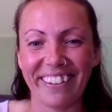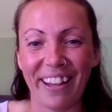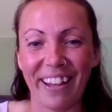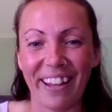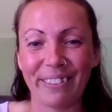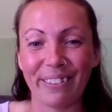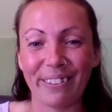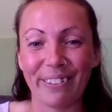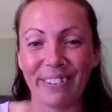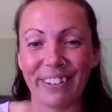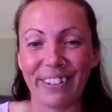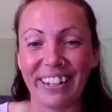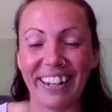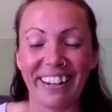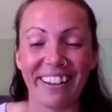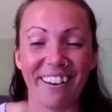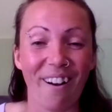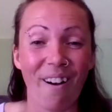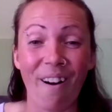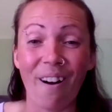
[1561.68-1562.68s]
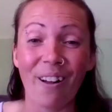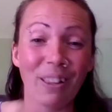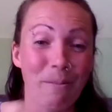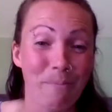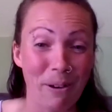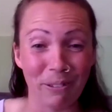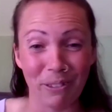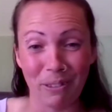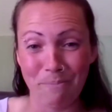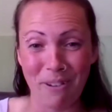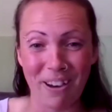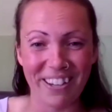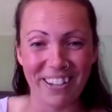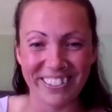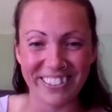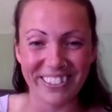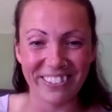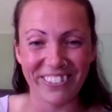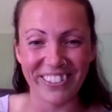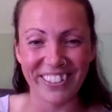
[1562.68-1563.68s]
and learning all about the
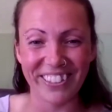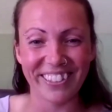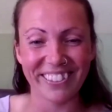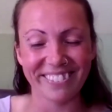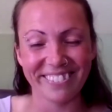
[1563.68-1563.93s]
biosphere.